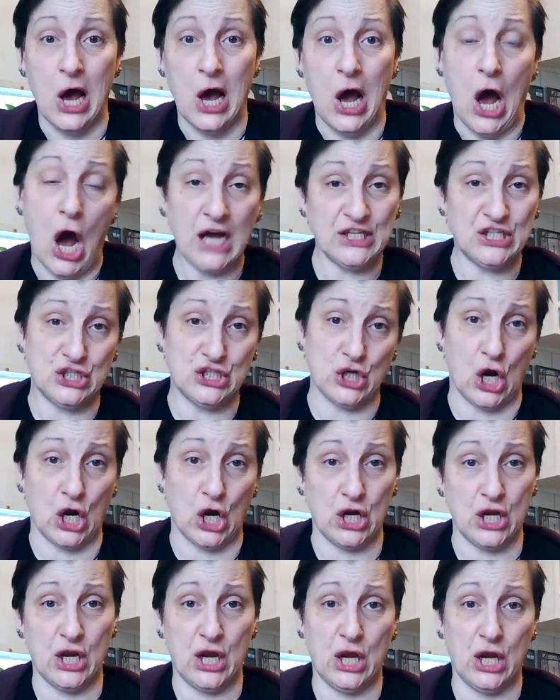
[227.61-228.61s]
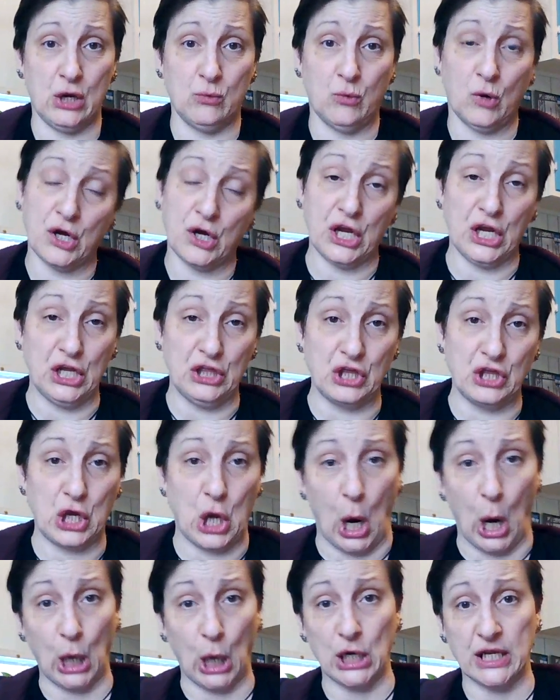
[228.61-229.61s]
I started working in the
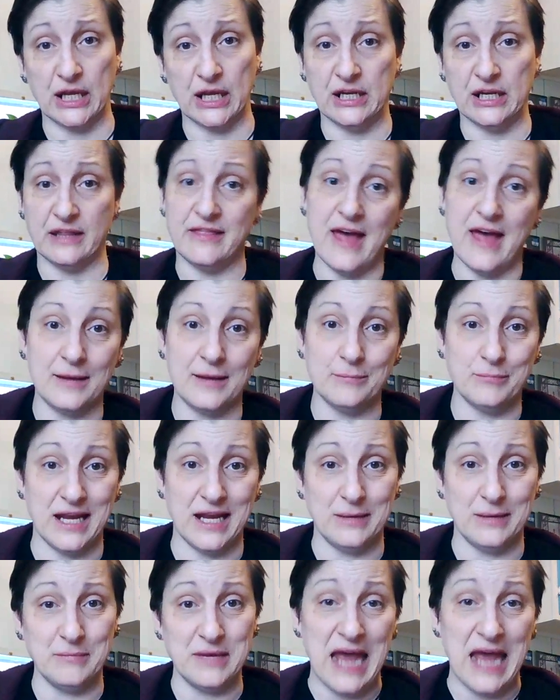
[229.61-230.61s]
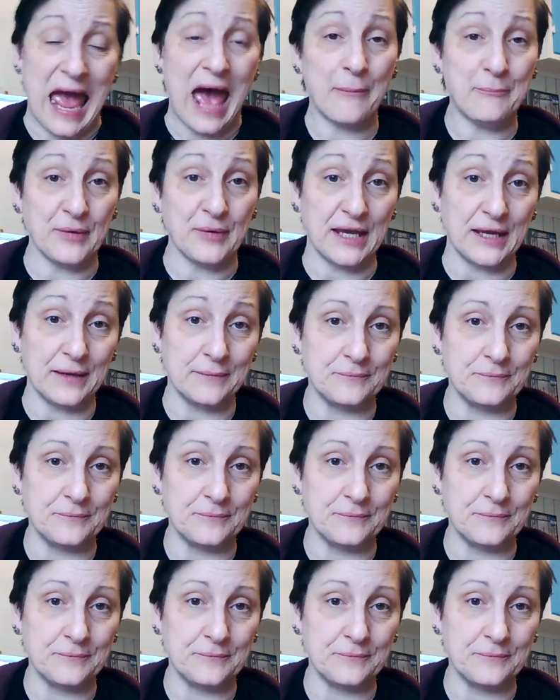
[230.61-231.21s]
garden and that made me happy.